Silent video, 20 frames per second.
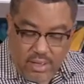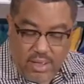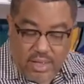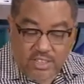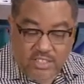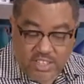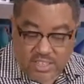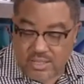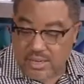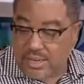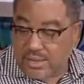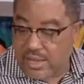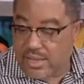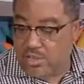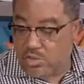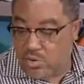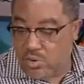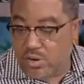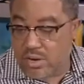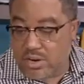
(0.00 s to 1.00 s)
And just like that,
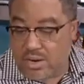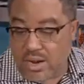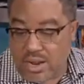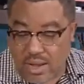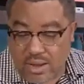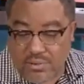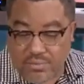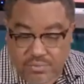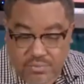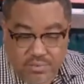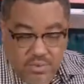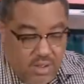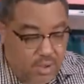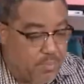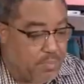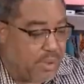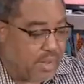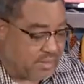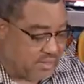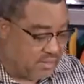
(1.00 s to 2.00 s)
you can have a
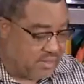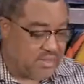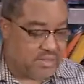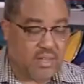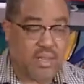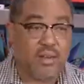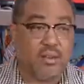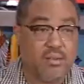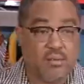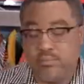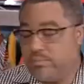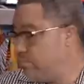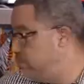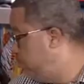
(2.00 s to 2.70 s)
pasta salad